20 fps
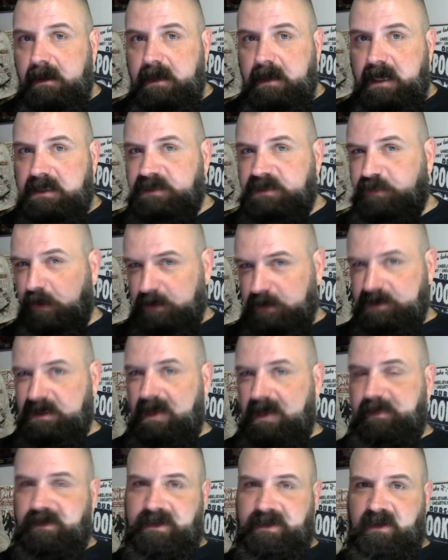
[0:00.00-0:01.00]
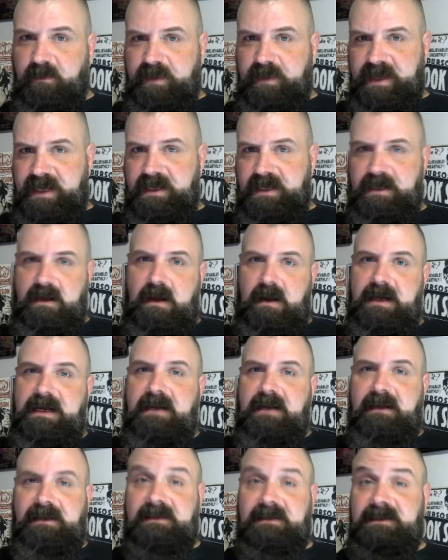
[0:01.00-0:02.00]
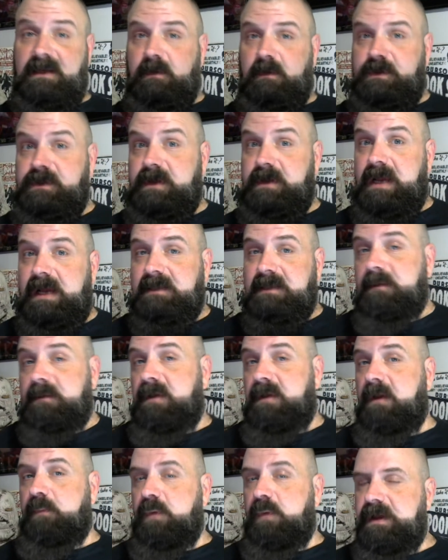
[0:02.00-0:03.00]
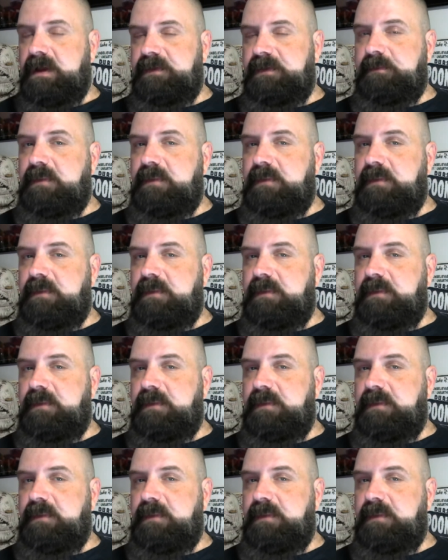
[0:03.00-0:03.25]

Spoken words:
of spruce it up a little bit, I kind of like to see what you guys come up with.